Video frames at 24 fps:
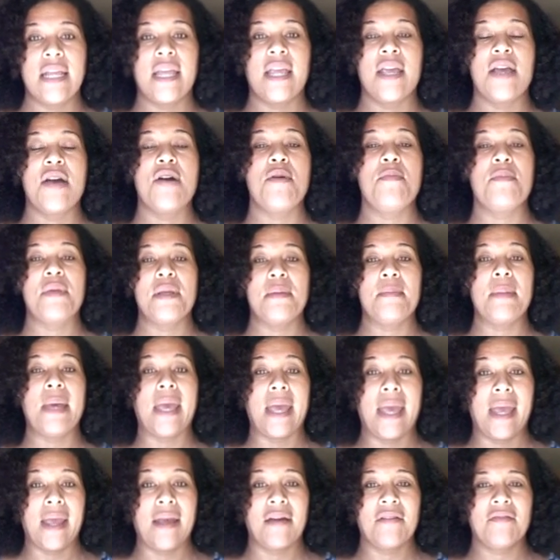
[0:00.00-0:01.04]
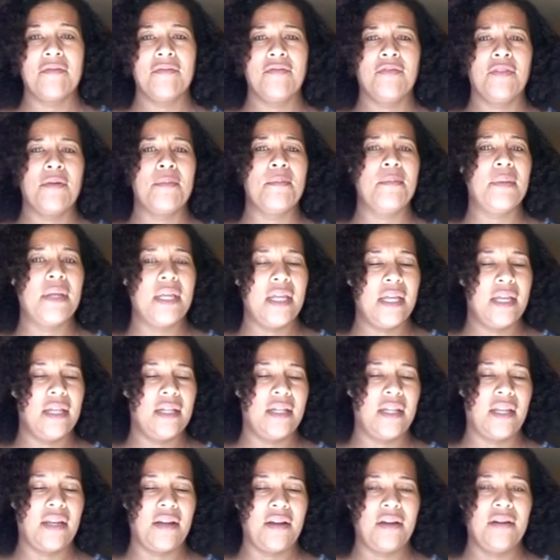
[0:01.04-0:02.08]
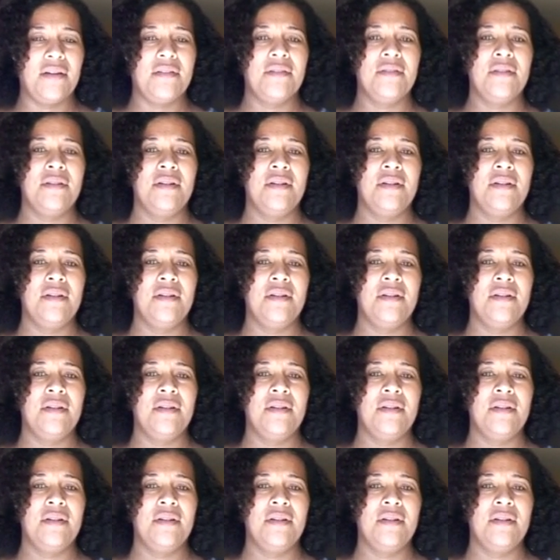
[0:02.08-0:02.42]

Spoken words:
have held me back from being there.